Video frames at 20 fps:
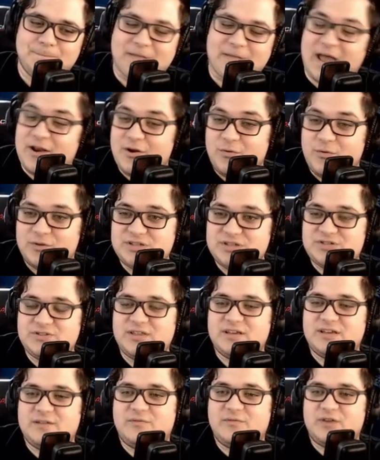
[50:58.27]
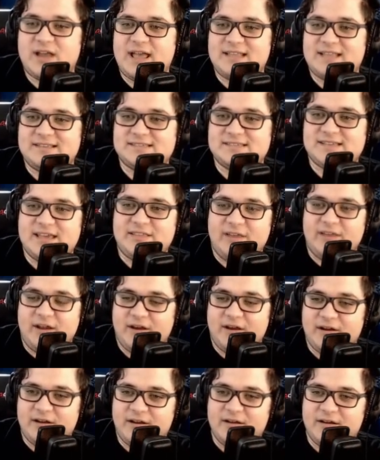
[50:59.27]
I don't know, what'd you think of what I had to say
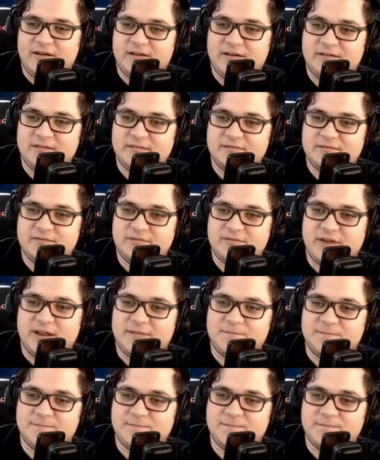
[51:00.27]
there, uh Graydon?